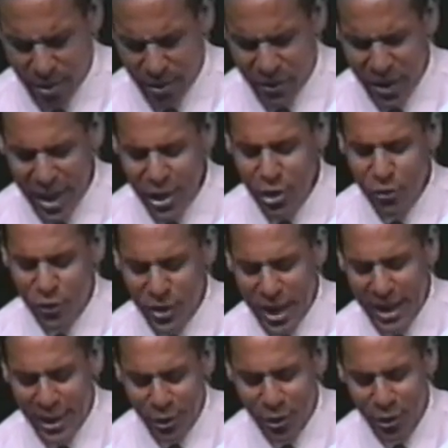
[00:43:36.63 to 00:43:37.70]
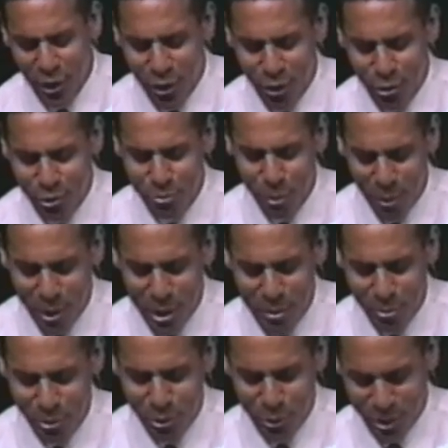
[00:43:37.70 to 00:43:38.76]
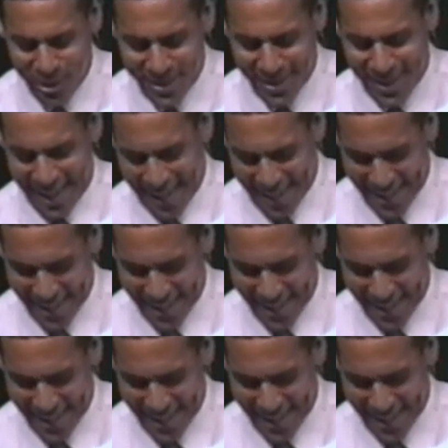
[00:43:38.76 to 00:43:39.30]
Thank you for that little girl who spoke Hebrew to us today.